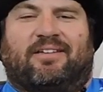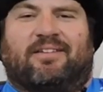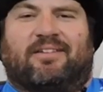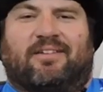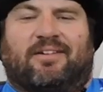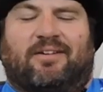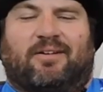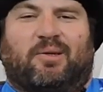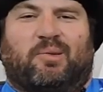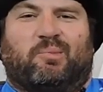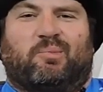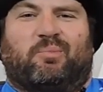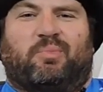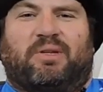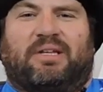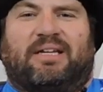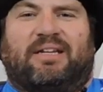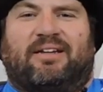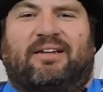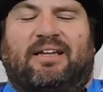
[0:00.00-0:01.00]

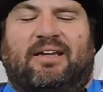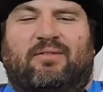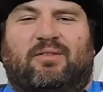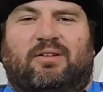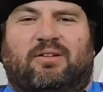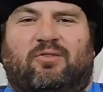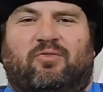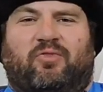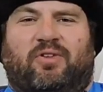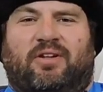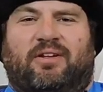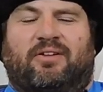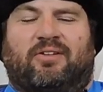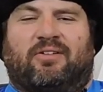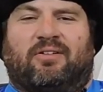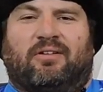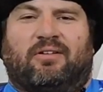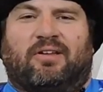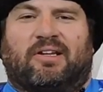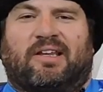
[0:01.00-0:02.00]
Plan on having a little fun
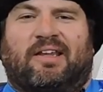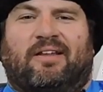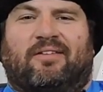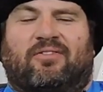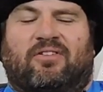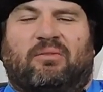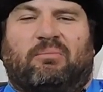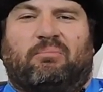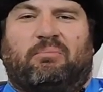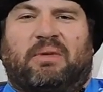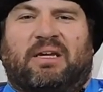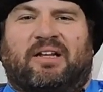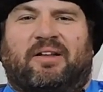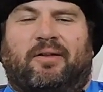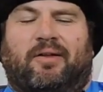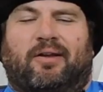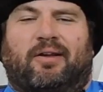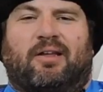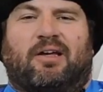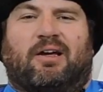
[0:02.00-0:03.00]
here, looking at some
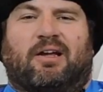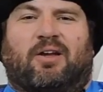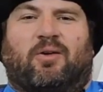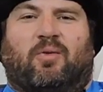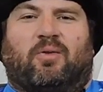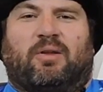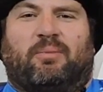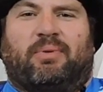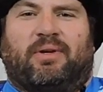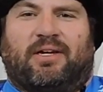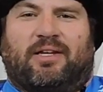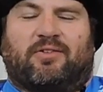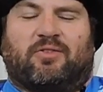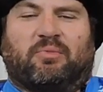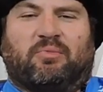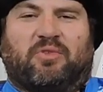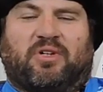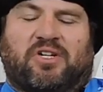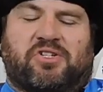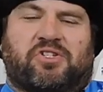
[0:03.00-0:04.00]
MIKLIN Goalie pads
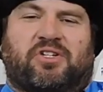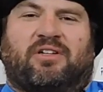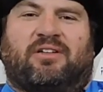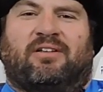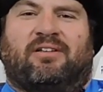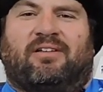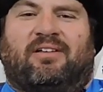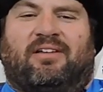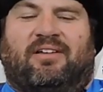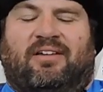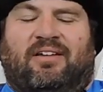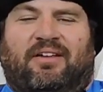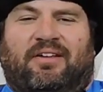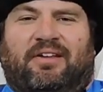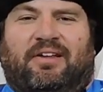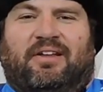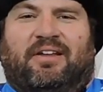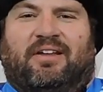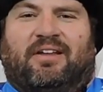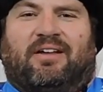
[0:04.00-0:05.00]
from Russia.
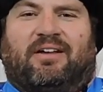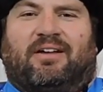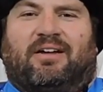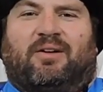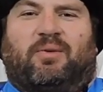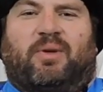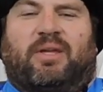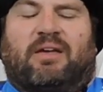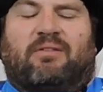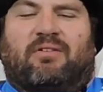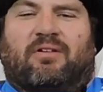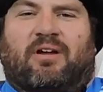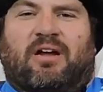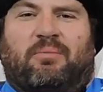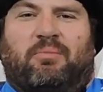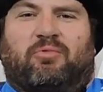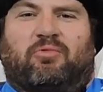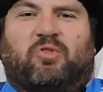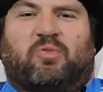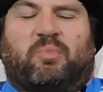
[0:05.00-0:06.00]
We have a
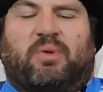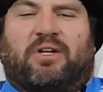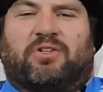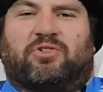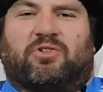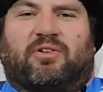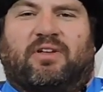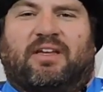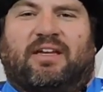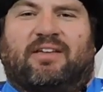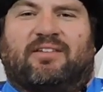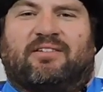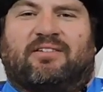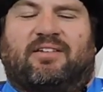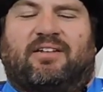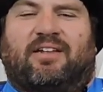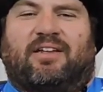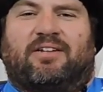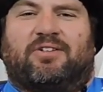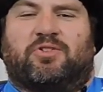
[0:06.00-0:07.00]
couple special guests
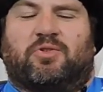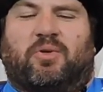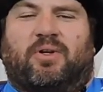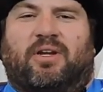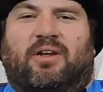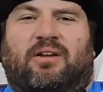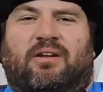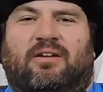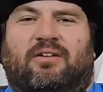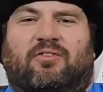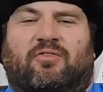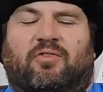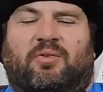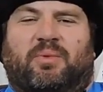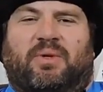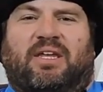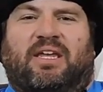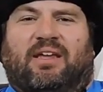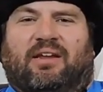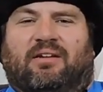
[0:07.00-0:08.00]
today joining us from
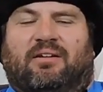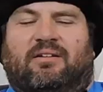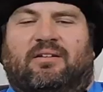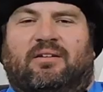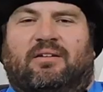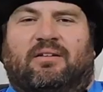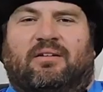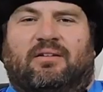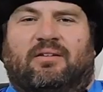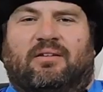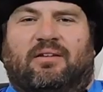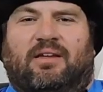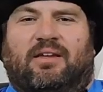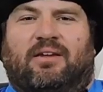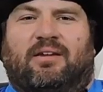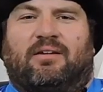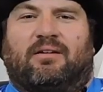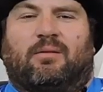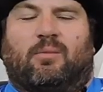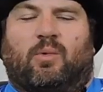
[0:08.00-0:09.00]
Canada
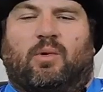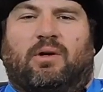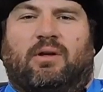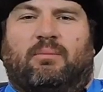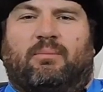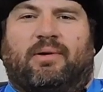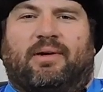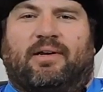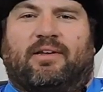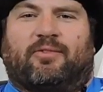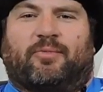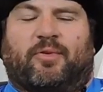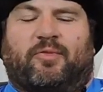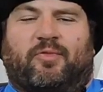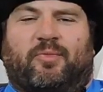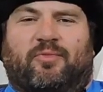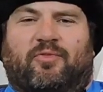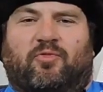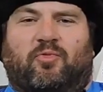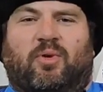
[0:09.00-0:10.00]
and one possibly
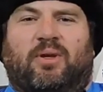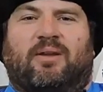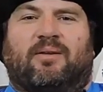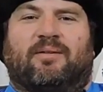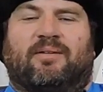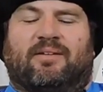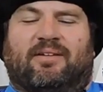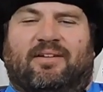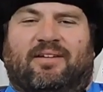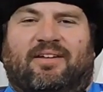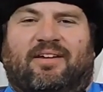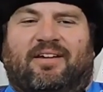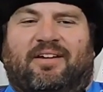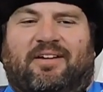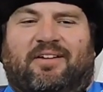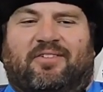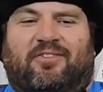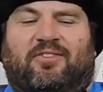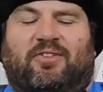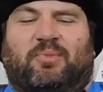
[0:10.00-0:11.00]
from Sweden.
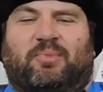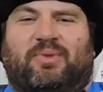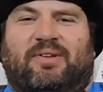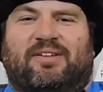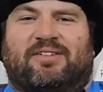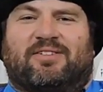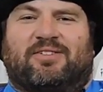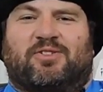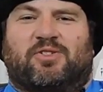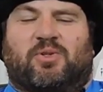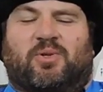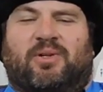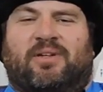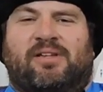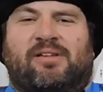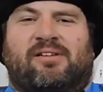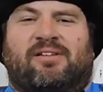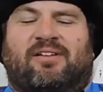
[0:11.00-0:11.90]
So please enjoy.